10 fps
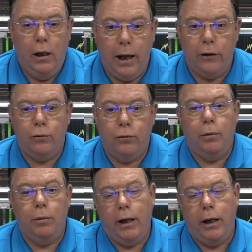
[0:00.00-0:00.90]
Last
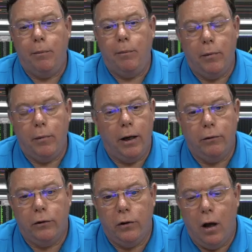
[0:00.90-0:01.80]
week, we had Apple,
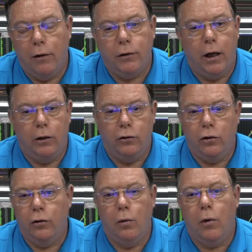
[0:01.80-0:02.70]
Microsoft kind of
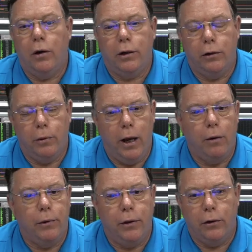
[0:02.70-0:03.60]
turn the market
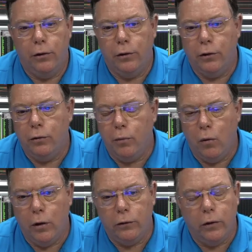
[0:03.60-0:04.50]
around with their earnings
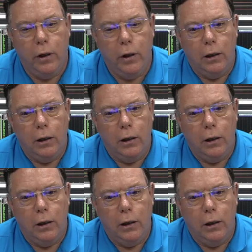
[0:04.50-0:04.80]
reports.